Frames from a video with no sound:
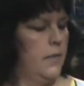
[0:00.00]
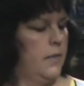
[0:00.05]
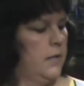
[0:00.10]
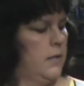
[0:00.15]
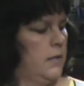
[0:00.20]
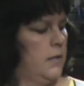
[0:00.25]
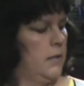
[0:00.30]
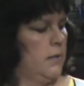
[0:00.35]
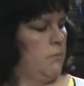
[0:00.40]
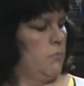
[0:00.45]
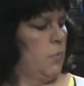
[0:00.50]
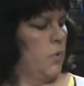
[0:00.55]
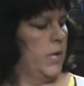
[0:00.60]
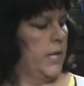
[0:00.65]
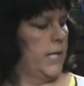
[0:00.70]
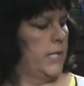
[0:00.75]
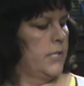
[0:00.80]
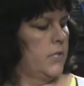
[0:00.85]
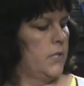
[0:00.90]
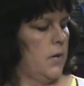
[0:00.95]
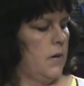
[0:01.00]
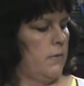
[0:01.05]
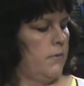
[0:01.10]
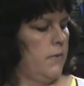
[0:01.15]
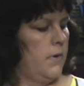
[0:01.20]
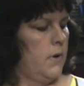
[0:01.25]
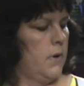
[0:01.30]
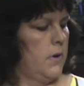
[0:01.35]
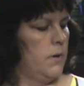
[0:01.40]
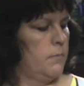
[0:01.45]
The Morningstar
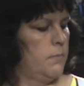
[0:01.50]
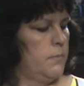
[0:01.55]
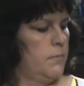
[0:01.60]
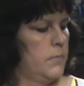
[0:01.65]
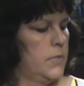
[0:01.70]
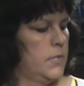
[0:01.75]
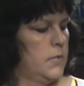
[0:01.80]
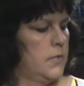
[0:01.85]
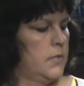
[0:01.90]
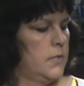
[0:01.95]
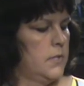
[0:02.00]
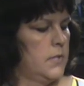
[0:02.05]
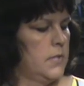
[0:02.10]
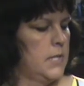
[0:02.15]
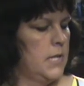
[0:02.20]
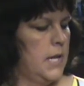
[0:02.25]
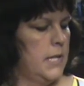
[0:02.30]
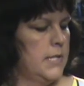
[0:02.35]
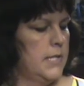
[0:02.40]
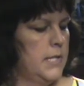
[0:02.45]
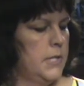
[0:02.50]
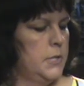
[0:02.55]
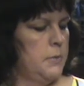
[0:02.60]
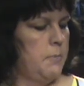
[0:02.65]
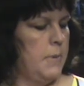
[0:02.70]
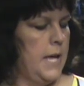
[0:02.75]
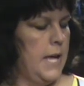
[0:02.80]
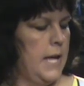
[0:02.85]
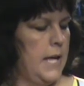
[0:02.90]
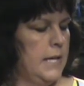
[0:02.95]
Farms
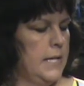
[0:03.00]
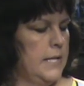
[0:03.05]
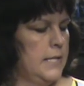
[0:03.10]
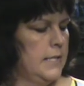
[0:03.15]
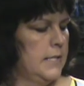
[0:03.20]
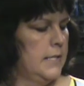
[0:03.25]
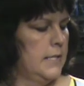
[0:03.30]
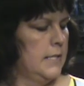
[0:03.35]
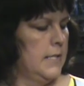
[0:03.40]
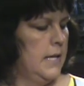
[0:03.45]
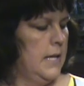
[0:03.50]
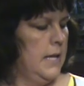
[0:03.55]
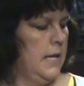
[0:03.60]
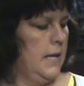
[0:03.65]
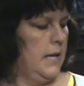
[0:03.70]
sausage patties.